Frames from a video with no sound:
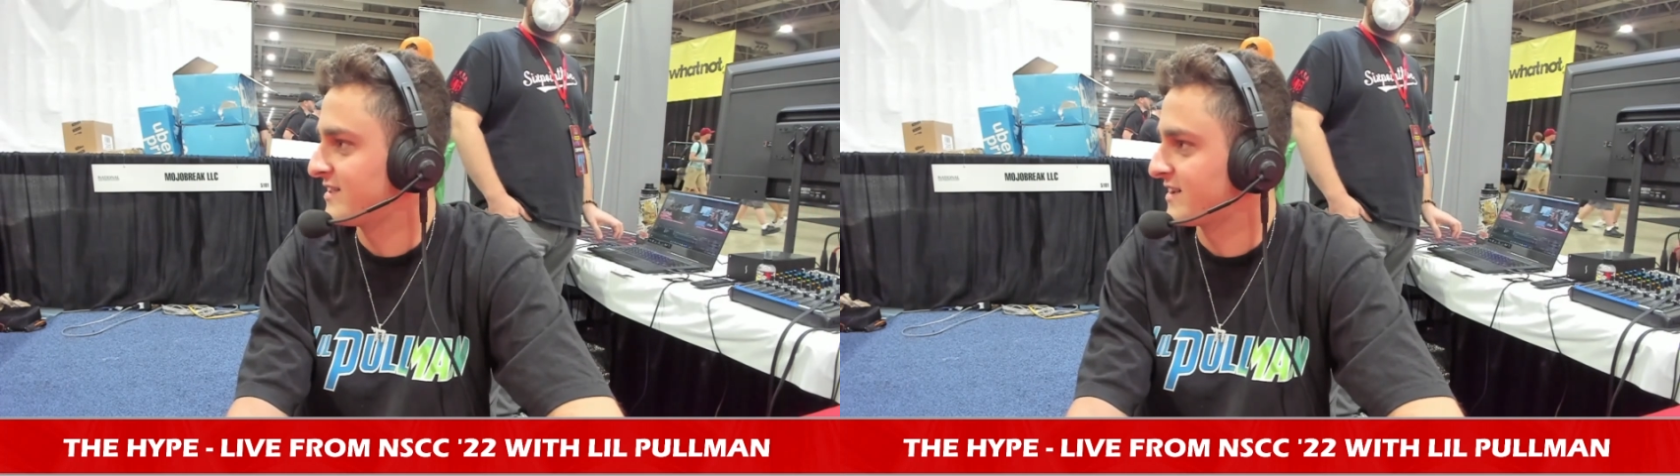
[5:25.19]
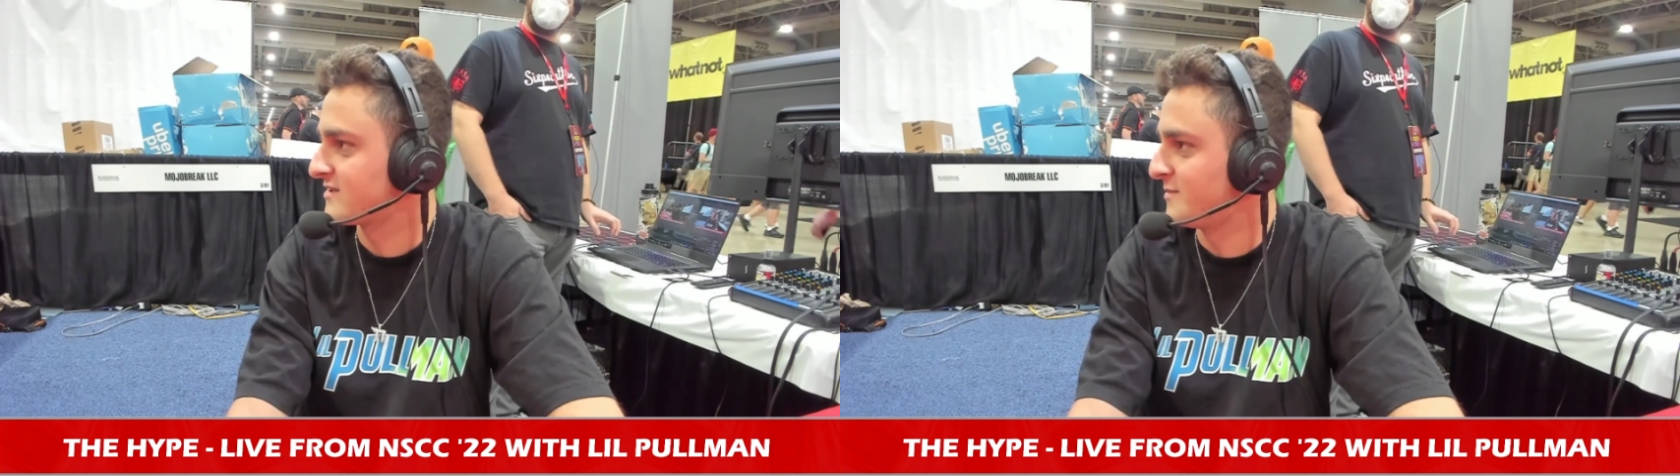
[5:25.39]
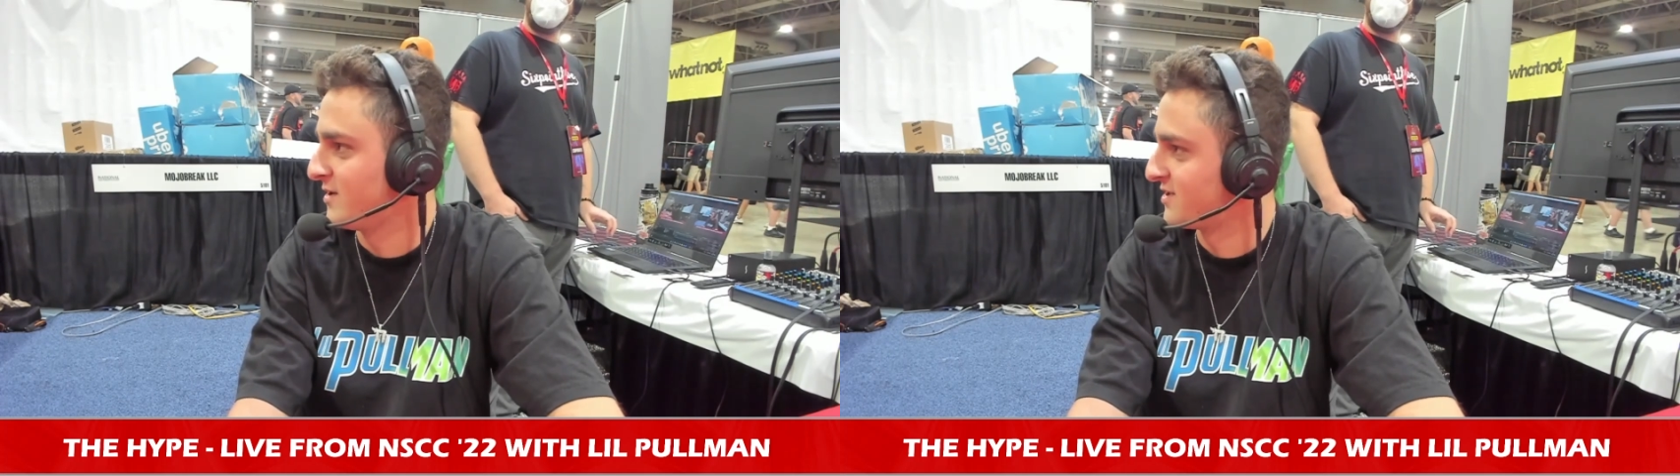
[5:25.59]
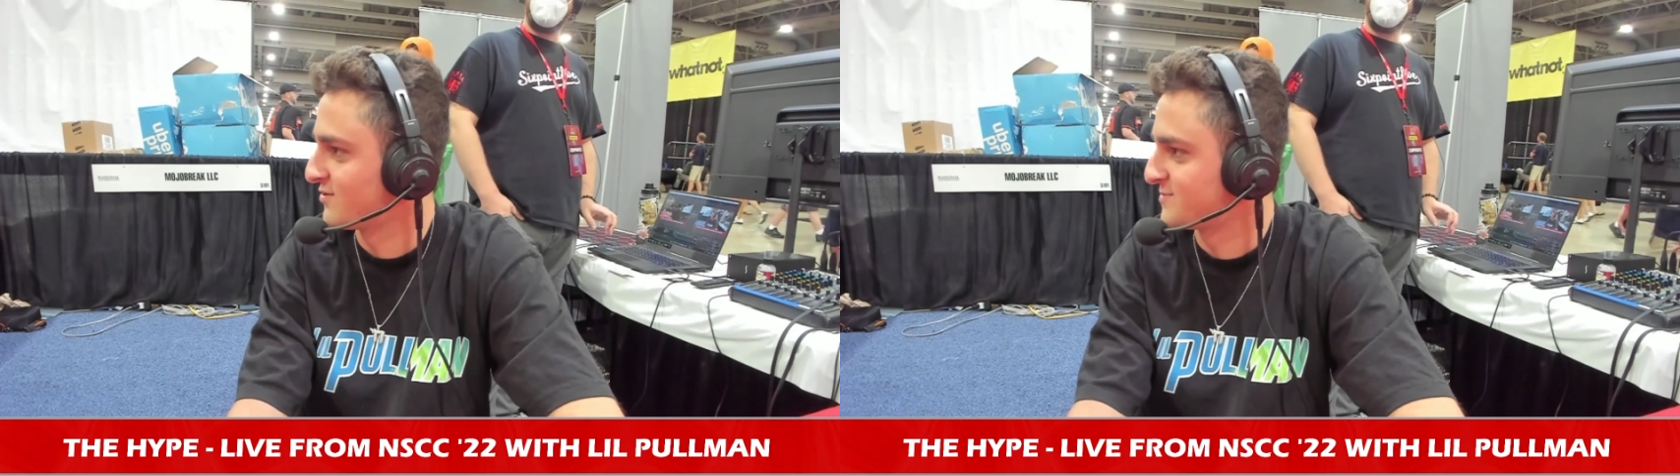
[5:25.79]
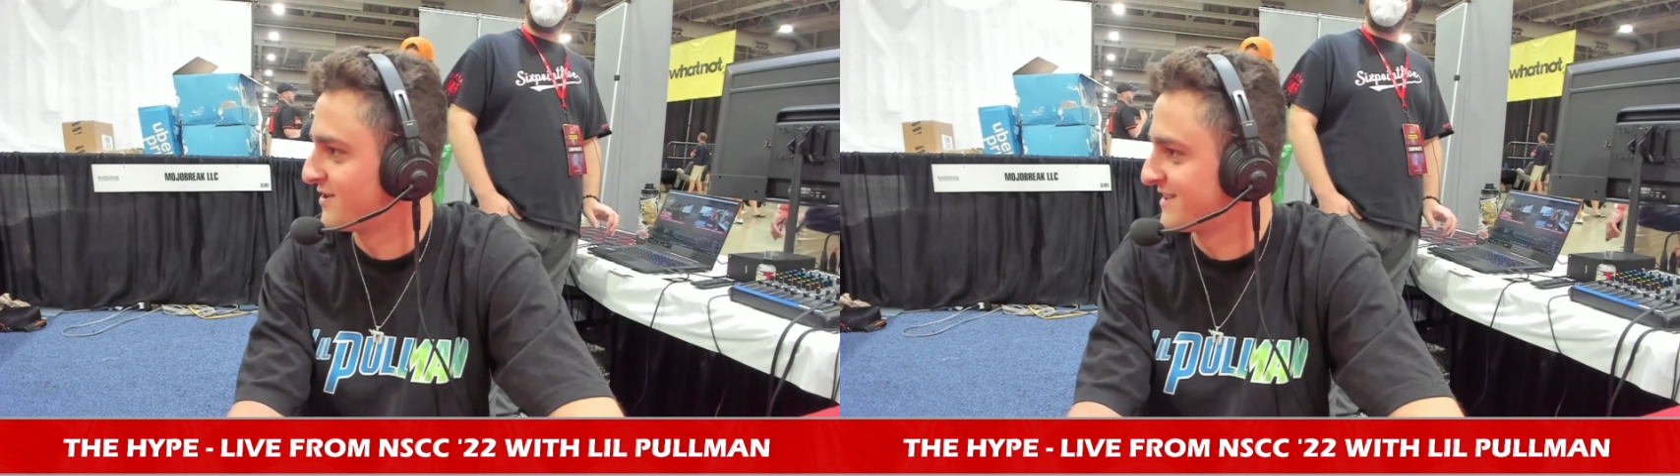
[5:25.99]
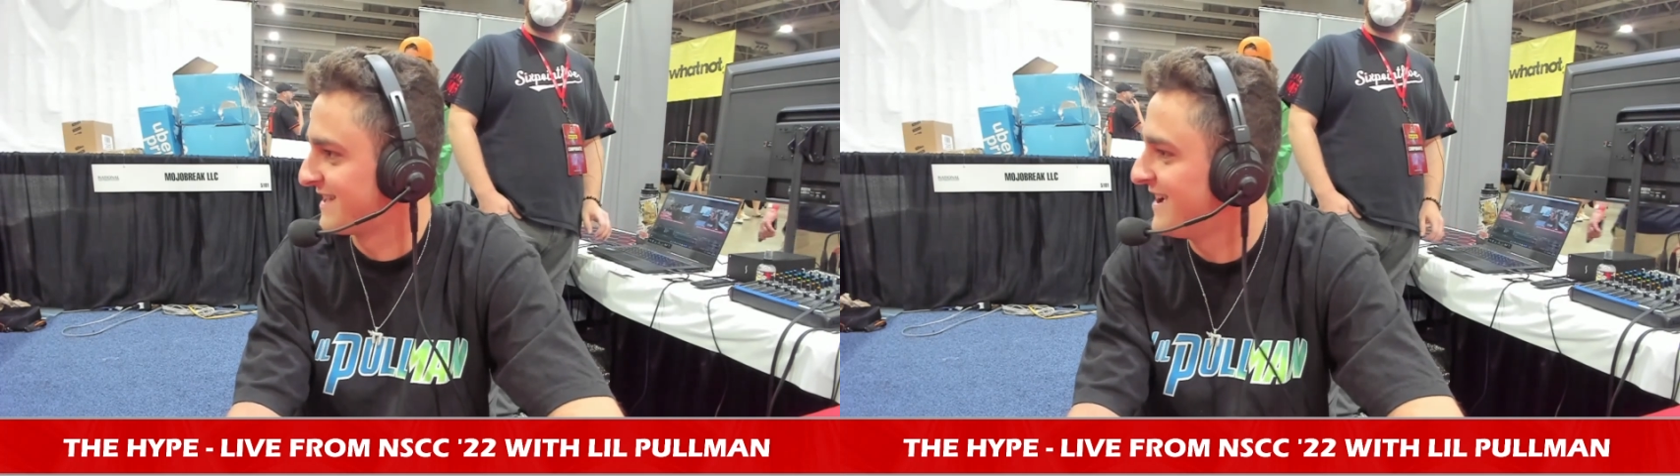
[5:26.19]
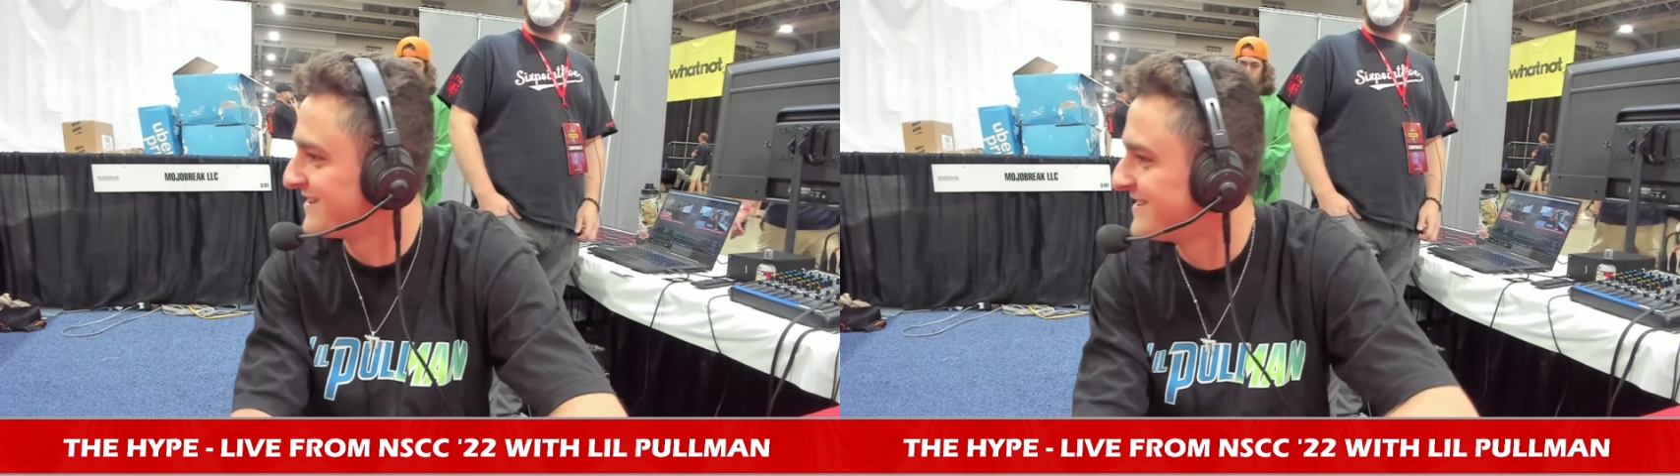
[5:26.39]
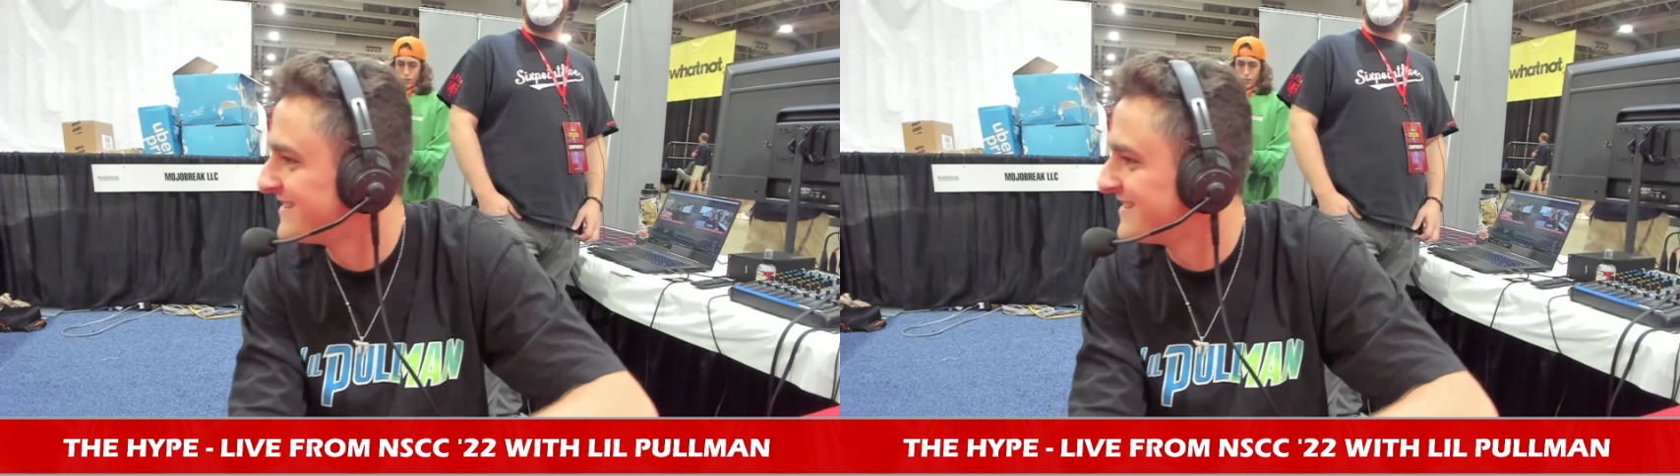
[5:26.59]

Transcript: like, the building was burning down.